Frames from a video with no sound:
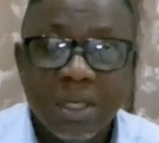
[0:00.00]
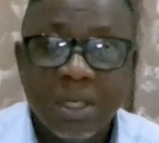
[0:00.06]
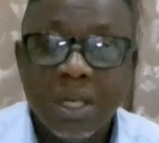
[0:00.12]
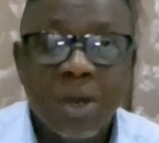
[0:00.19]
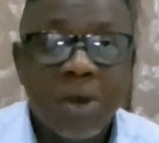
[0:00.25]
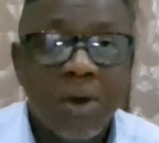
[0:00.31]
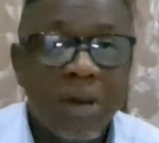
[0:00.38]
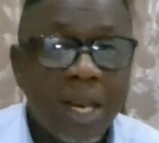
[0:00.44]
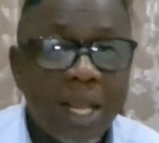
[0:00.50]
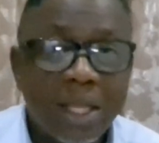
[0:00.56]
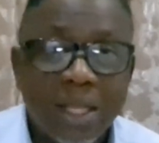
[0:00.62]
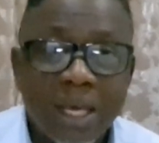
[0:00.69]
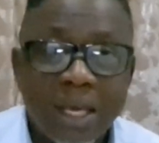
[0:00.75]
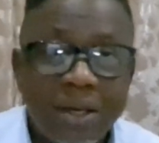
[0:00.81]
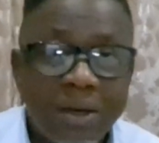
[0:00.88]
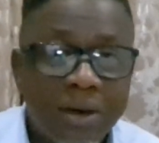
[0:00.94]
They
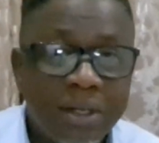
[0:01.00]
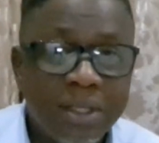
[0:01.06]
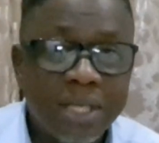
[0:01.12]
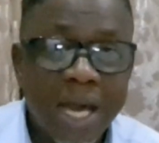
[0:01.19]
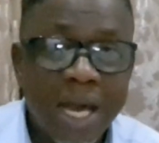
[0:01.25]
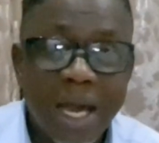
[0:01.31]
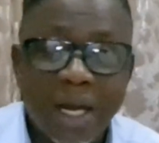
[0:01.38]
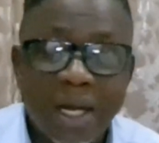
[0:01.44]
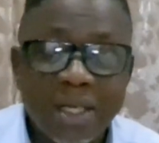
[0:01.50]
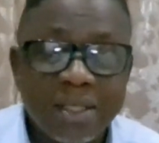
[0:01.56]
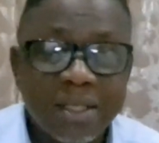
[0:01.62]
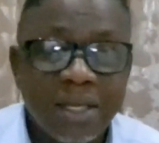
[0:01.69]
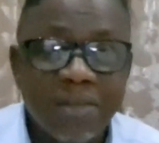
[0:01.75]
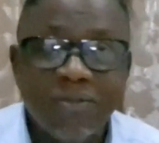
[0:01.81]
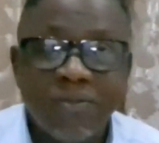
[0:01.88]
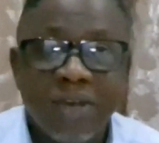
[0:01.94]
collected all their
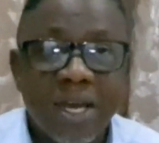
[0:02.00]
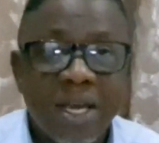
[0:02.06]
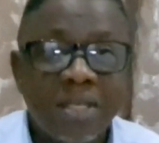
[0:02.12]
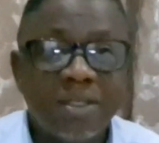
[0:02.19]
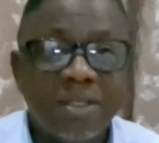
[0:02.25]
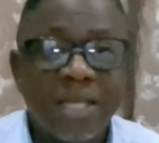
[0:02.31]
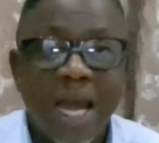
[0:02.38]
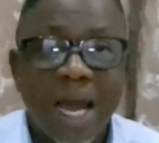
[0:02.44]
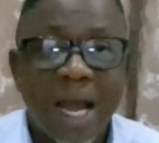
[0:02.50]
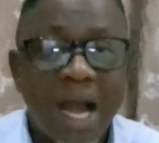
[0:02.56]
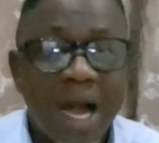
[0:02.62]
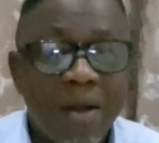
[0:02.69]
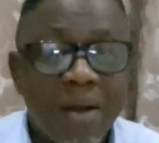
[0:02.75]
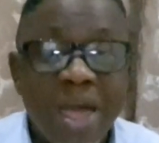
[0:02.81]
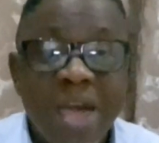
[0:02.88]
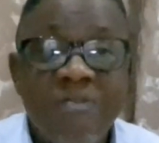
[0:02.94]
crested vests, their
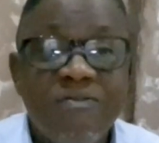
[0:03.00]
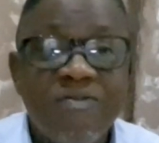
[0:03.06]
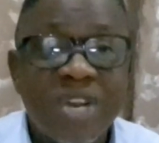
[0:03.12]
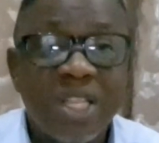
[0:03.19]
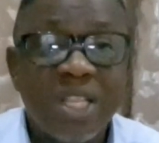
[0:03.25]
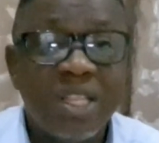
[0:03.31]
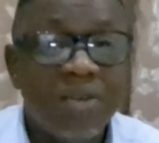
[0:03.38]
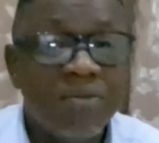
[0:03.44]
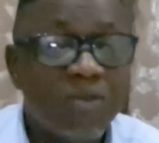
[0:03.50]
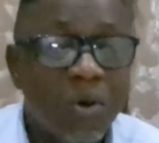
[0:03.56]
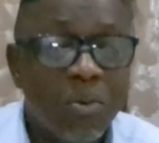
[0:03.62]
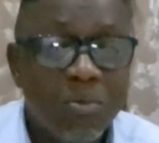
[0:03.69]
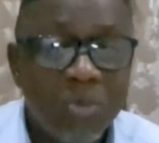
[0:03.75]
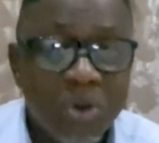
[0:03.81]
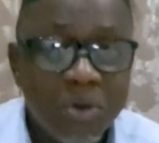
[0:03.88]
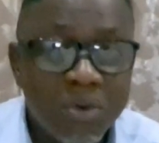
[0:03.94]
car, everything
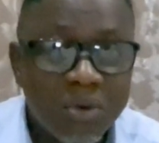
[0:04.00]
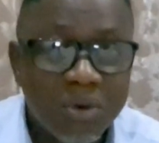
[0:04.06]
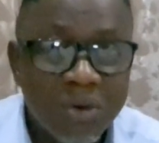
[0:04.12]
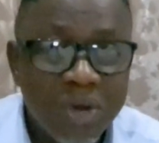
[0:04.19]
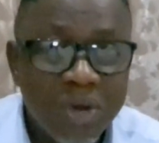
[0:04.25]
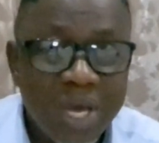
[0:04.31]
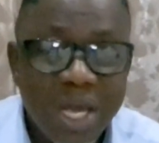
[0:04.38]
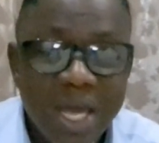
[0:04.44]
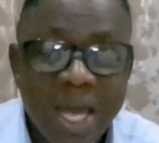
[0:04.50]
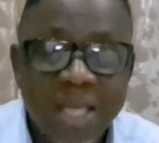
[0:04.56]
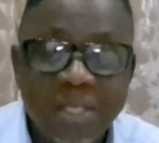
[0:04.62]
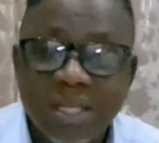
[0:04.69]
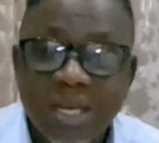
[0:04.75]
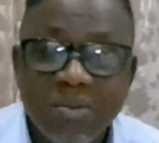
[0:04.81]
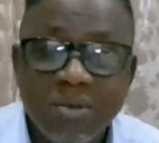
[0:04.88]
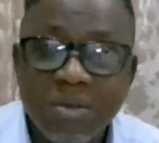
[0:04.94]
from you,
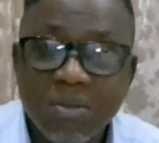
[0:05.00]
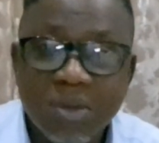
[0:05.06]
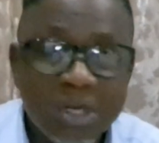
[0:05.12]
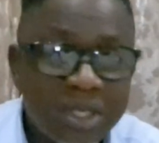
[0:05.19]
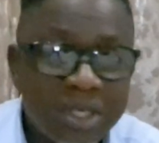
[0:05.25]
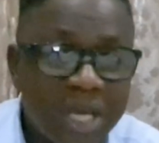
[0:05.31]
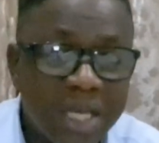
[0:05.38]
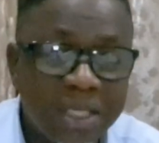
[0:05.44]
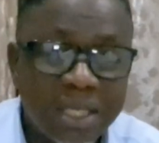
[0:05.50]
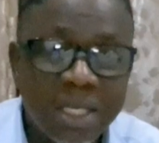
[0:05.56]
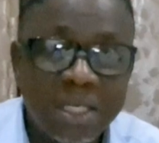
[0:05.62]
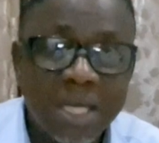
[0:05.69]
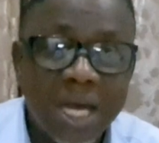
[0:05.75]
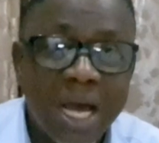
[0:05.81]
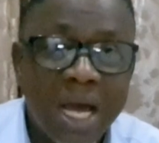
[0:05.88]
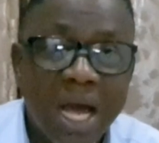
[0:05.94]
except the money. I
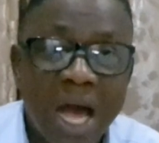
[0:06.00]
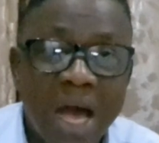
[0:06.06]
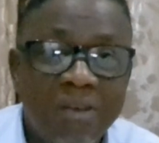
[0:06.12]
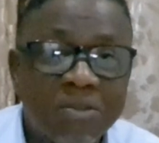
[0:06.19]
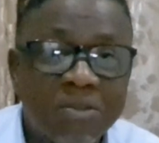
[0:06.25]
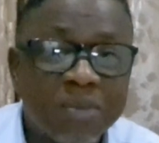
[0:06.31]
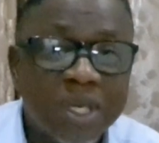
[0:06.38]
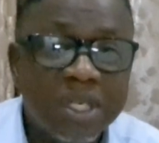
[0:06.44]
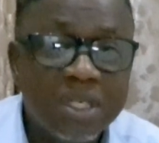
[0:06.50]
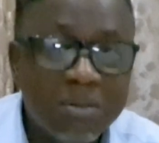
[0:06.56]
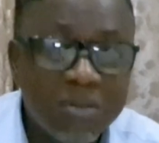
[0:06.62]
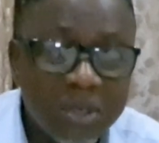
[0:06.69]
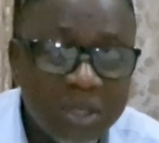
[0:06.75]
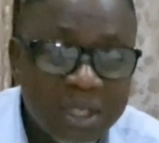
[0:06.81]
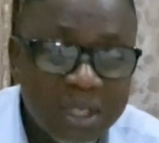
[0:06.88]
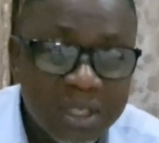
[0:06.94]
said, I've spent the
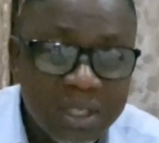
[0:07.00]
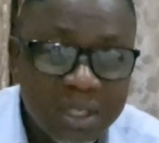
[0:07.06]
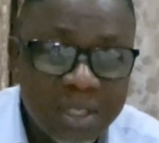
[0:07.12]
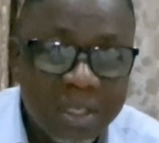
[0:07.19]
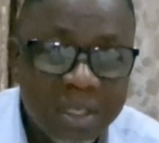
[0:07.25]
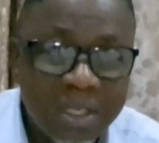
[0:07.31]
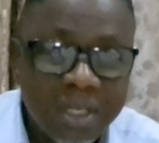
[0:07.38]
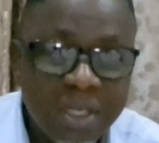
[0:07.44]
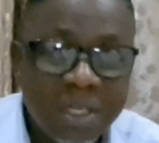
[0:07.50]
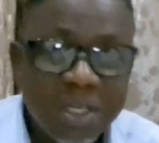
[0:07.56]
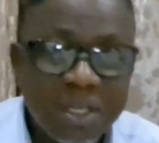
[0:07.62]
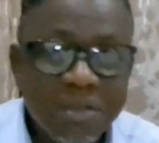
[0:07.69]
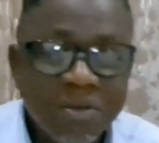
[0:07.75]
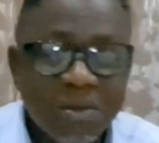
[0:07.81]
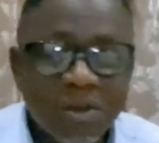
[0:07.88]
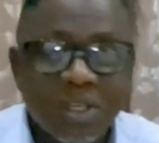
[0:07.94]
money,
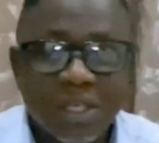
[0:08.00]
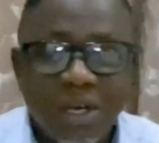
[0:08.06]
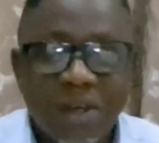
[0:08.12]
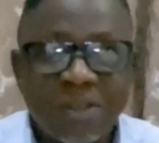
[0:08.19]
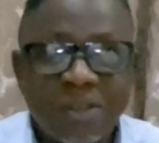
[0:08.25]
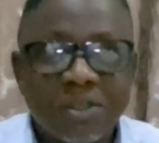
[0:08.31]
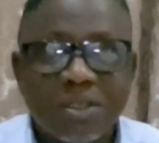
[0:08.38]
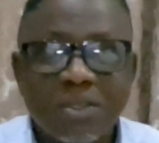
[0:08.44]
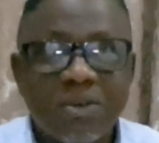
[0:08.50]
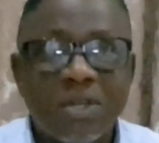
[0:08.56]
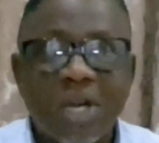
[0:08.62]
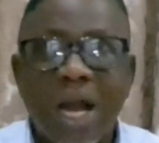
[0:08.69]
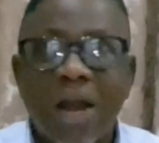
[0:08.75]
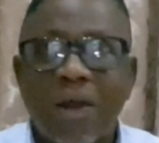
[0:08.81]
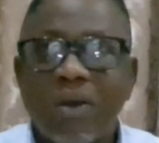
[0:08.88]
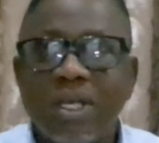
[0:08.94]
because I was
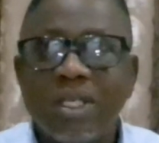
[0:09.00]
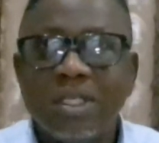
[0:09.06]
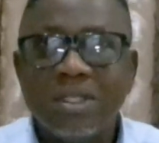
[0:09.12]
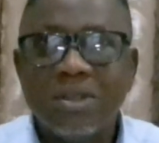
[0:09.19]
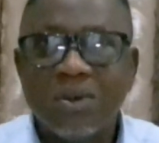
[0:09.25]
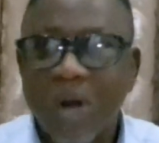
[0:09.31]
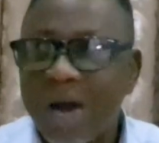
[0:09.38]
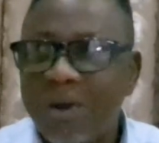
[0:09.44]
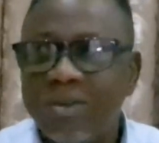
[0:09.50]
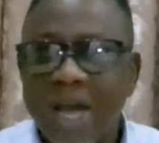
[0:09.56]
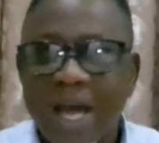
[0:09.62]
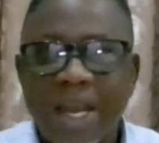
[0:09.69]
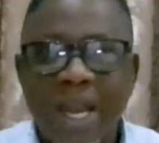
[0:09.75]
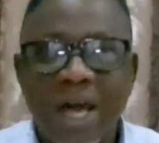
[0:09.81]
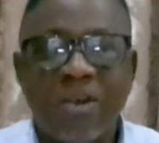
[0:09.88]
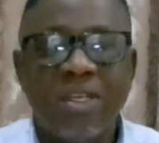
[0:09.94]
calculating to how do
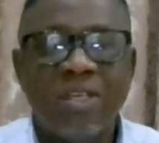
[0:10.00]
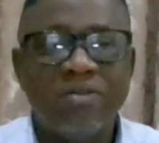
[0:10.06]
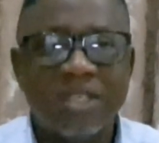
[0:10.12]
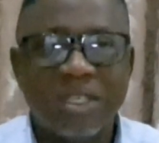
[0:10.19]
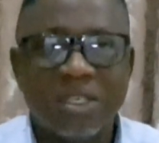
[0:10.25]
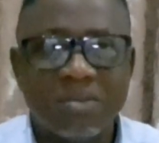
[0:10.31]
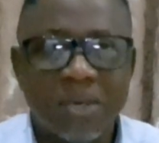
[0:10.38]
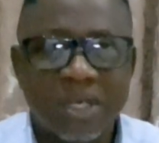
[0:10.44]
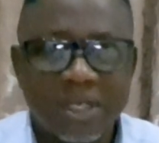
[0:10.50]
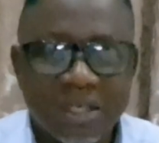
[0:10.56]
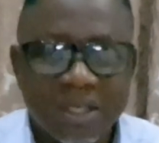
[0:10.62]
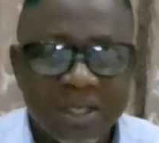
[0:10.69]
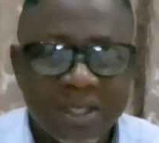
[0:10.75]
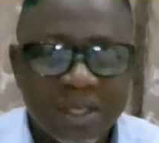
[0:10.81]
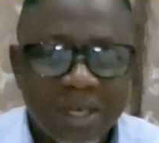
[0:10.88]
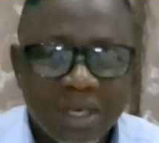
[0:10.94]
I now leave this
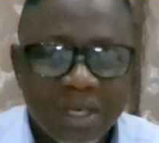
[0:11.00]
place.